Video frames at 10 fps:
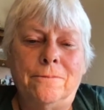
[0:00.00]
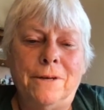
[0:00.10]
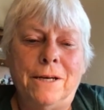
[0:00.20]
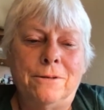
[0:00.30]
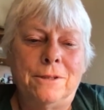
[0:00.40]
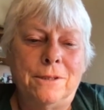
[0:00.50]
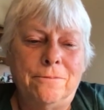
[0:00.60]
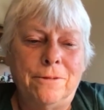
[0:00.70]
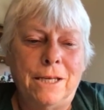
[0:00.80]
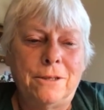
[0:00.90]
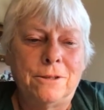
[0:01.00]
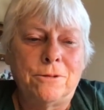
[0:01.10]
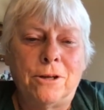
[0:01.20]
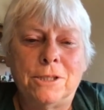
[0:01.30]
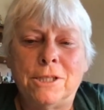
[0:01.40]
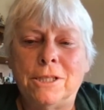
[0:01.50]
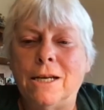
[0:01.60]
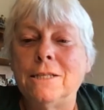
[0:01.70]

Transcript: found Vedic astrology